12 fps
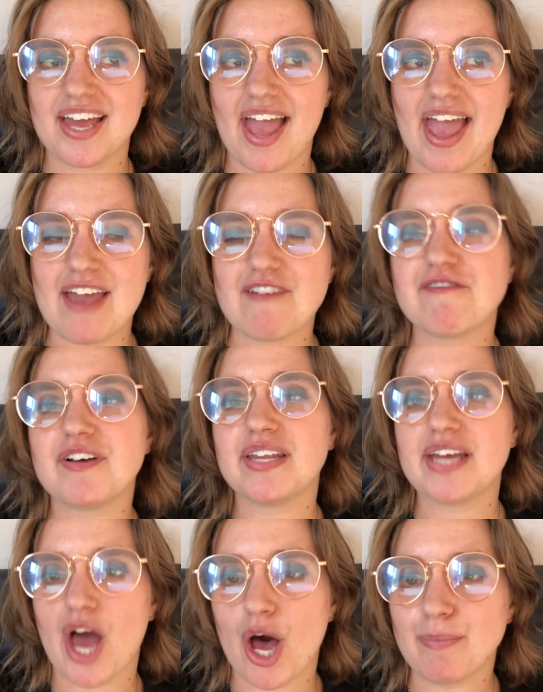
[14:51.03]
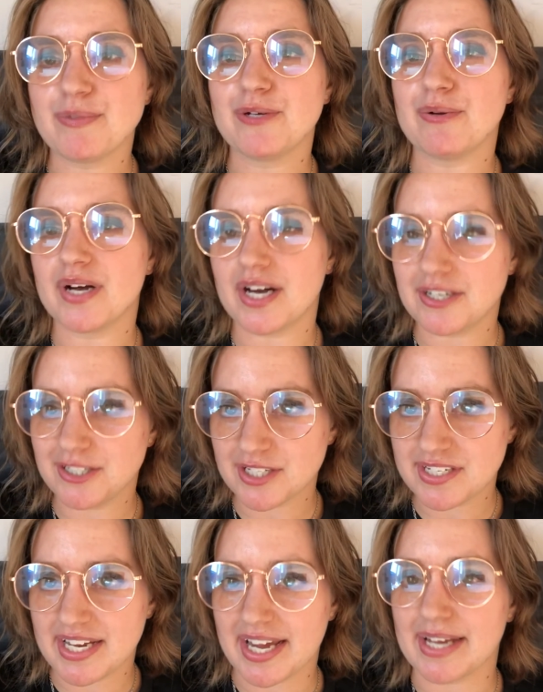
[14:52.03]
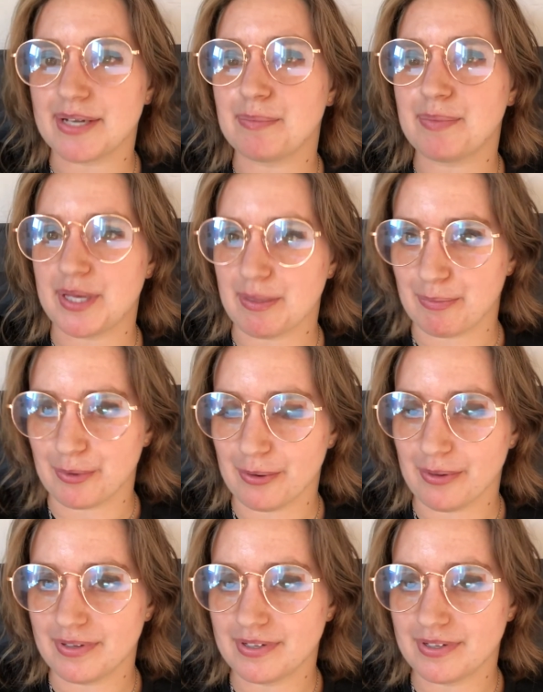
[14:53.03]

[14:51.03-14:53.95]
it really helps you to understand people.